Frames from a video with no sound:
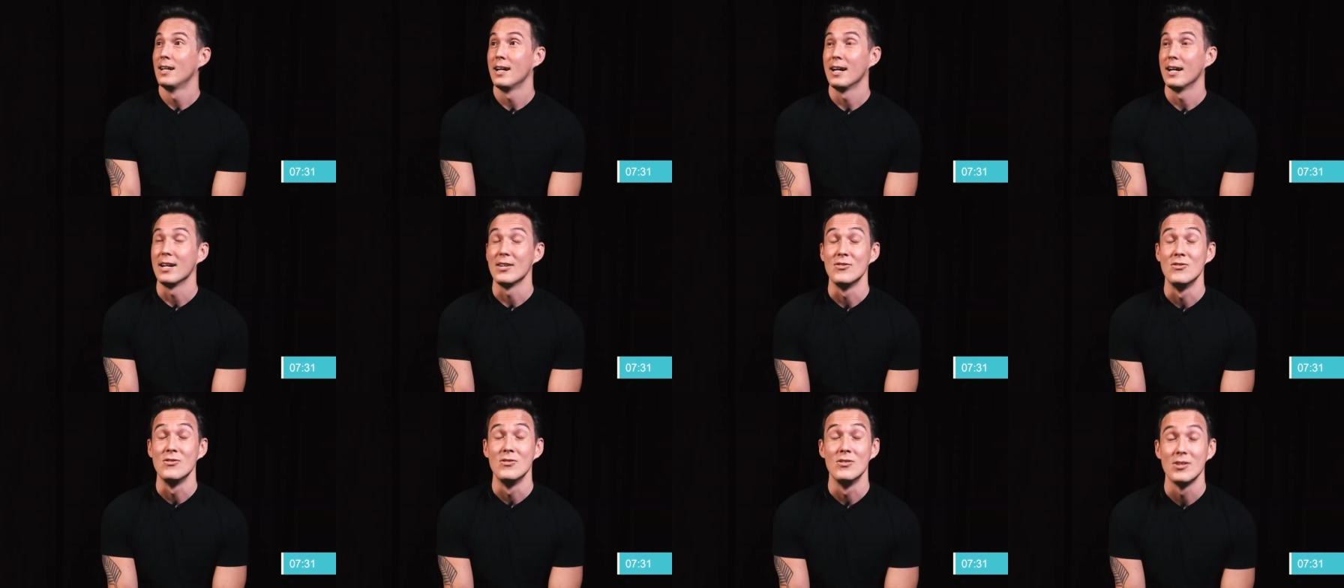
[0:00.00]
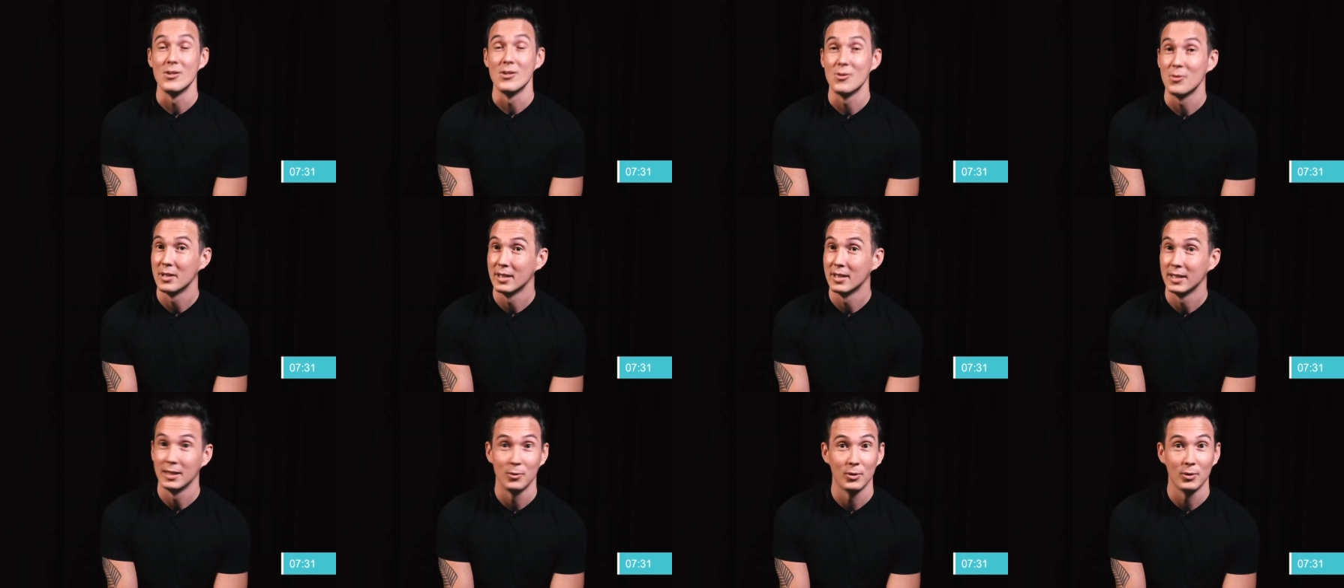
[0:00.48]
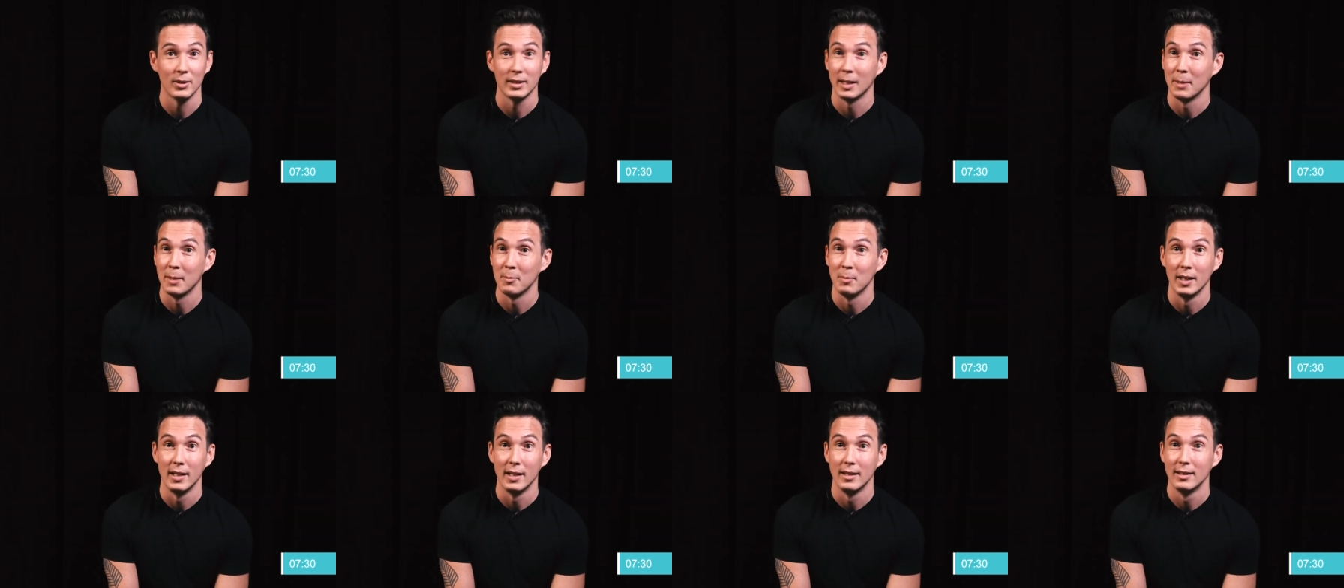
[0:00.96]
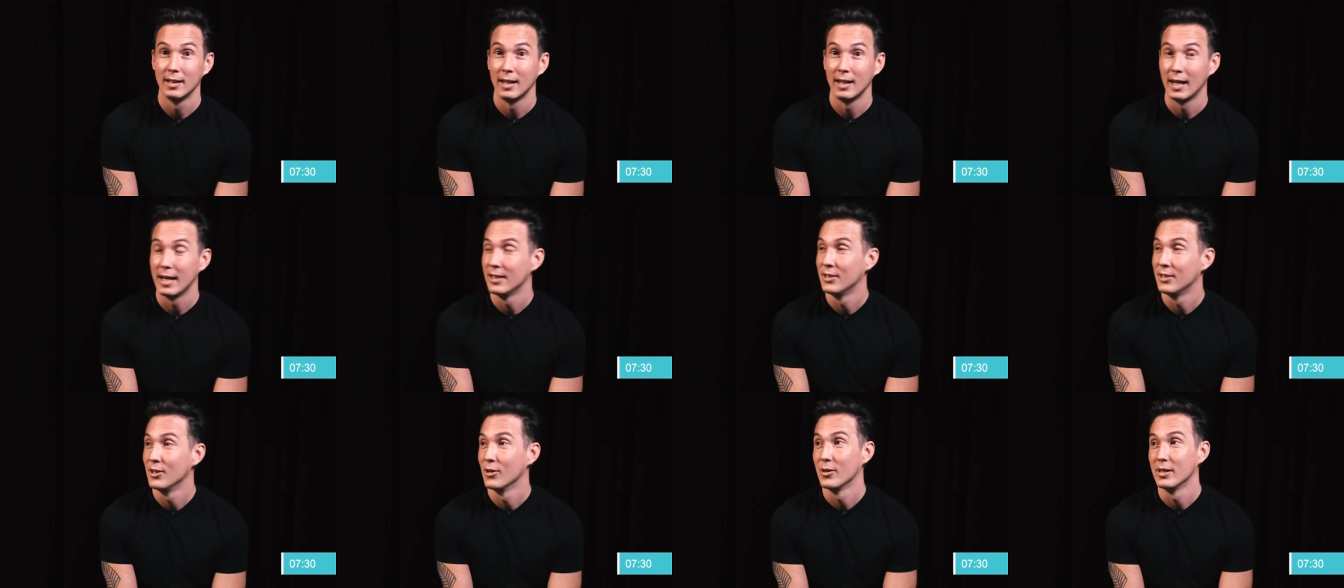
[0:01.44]
Had no idea what that meant,
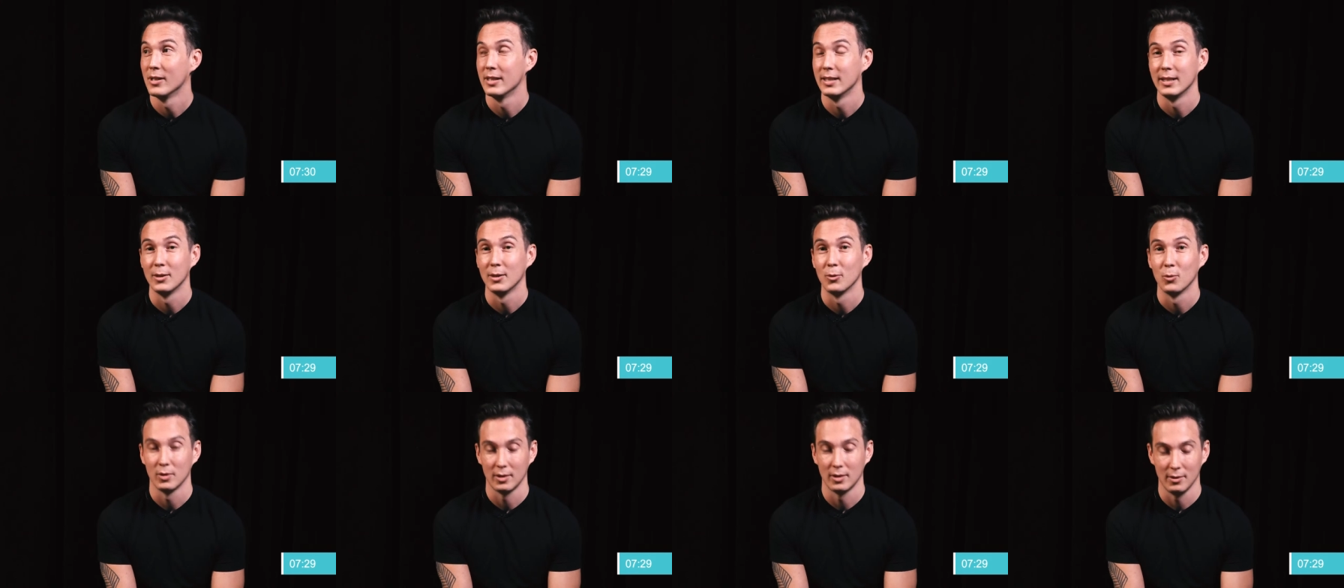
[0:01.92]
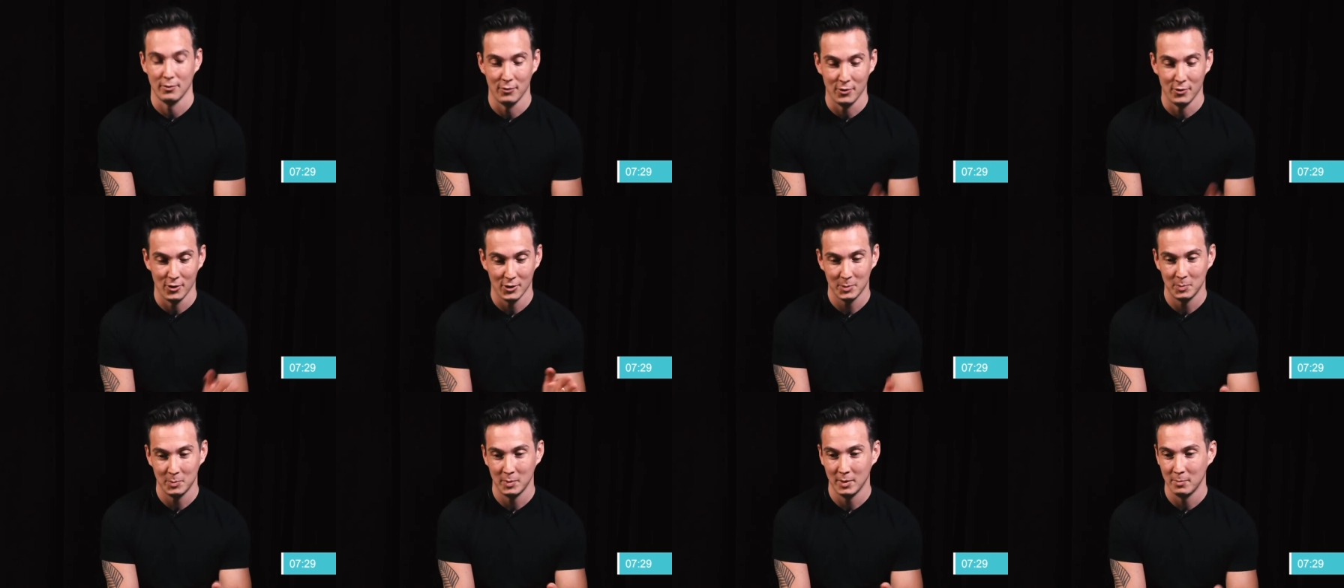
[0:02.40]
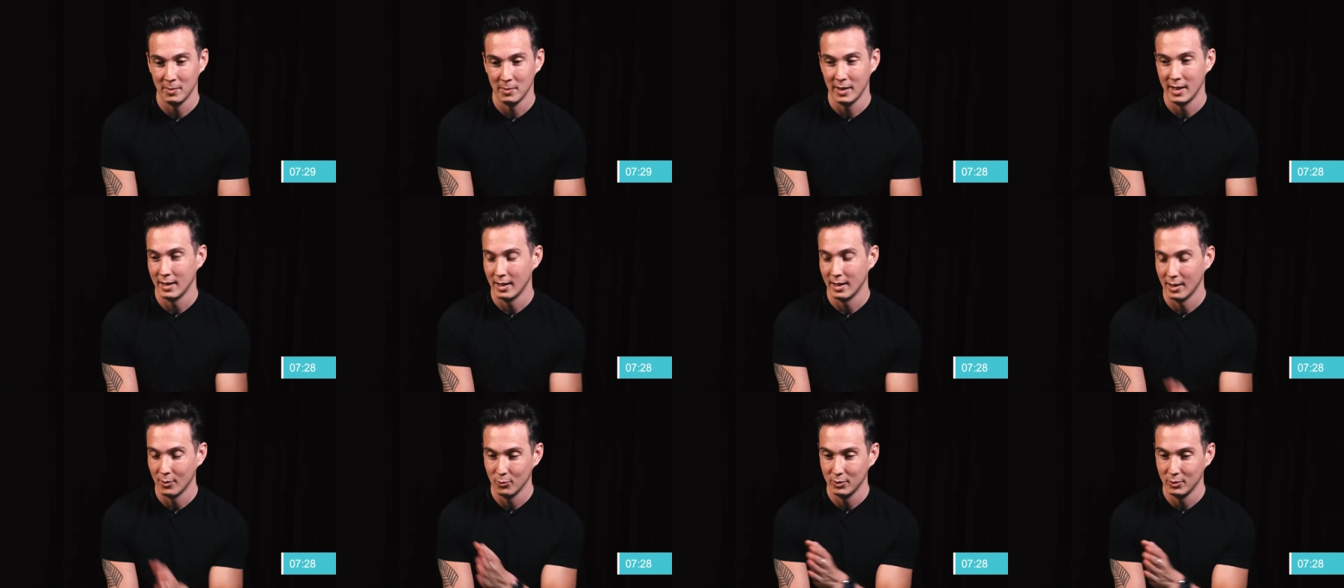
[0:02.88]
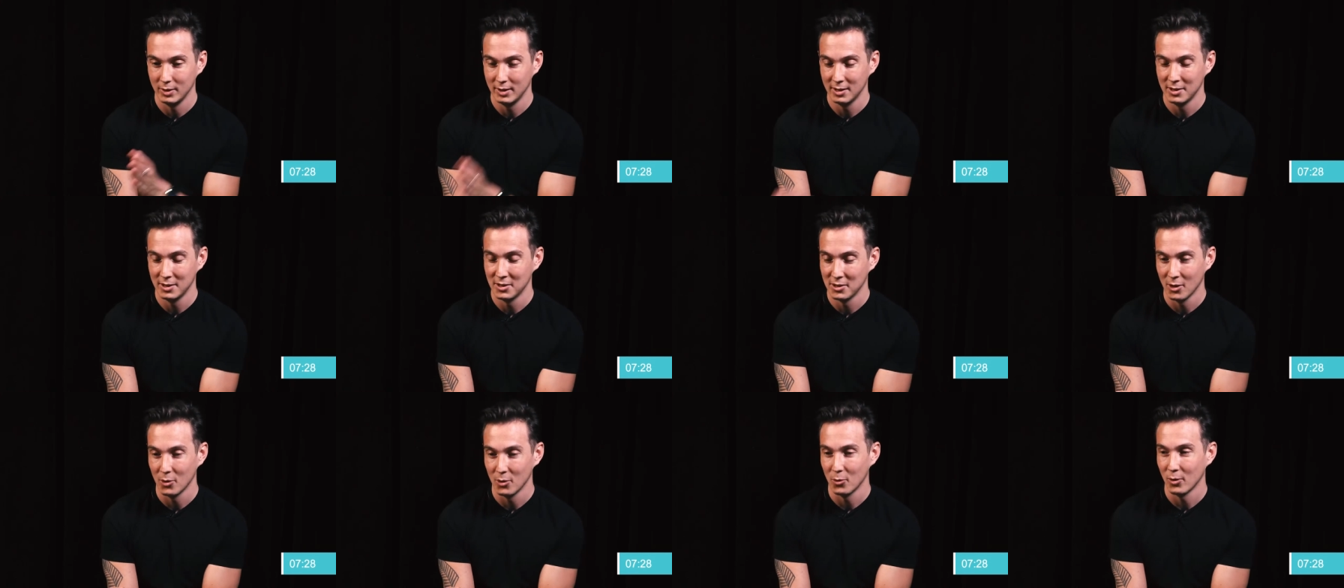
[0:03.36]
had no idea what the first bit meant, and we
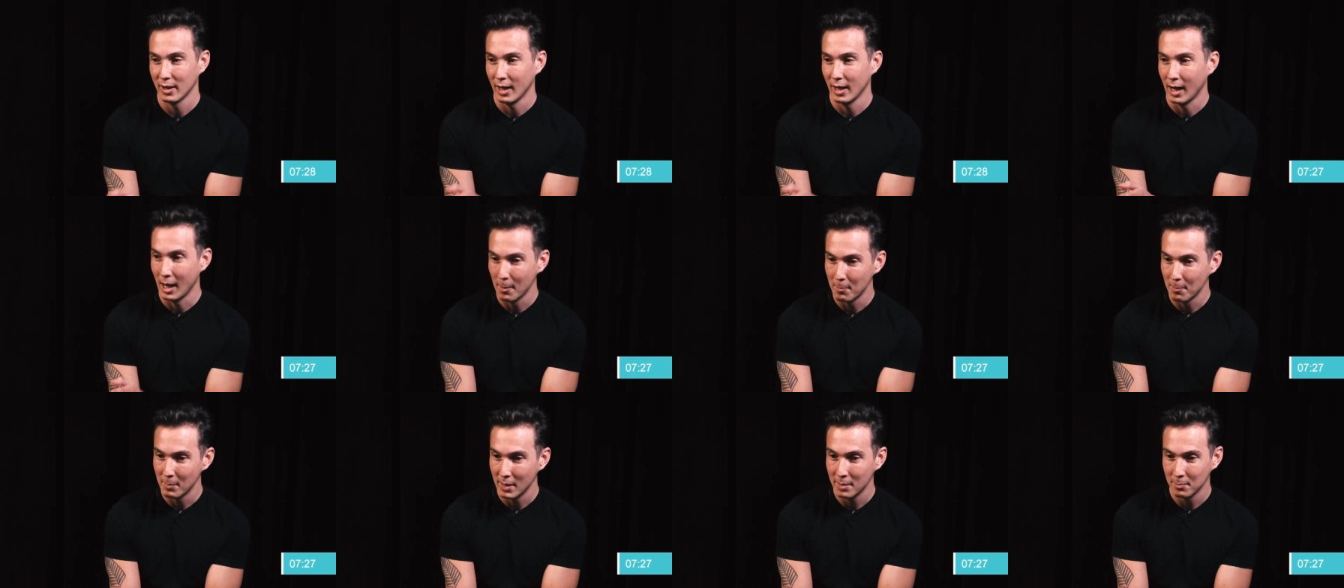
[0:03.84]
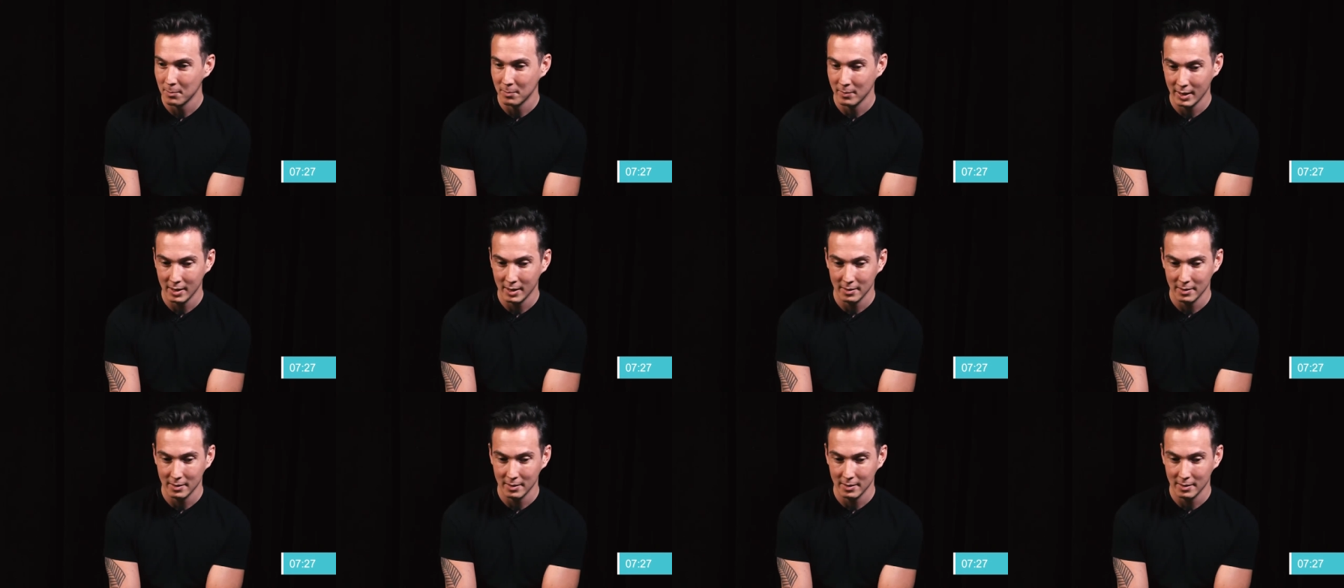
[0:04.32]
didn't know what amen